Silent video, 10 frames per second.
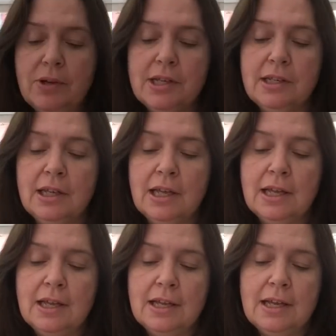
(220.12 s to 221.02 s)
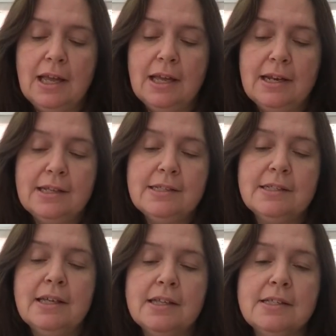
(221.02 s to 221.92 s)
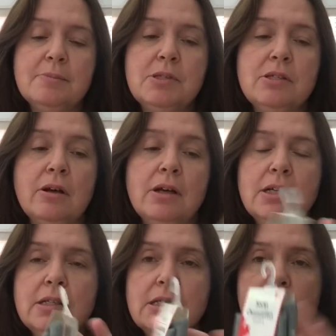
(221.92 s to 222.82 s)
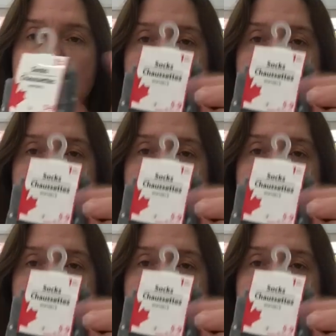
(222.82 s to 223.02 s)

one. And I did get some socks,